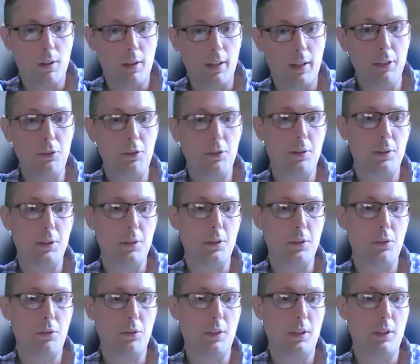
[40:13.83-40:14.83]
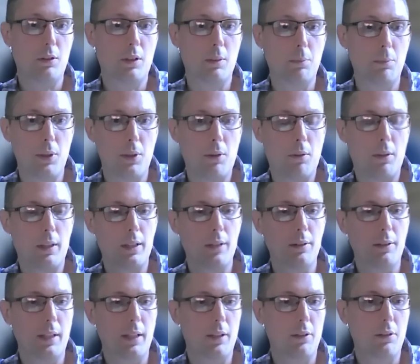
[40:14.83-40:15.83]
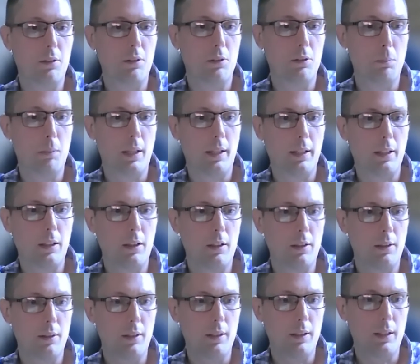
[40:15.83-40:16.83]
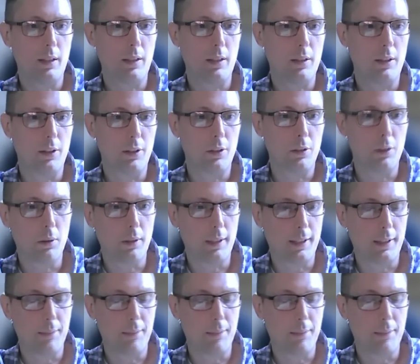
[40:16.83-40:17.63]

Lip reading: introducing crypto regulations, MiCA in the EU.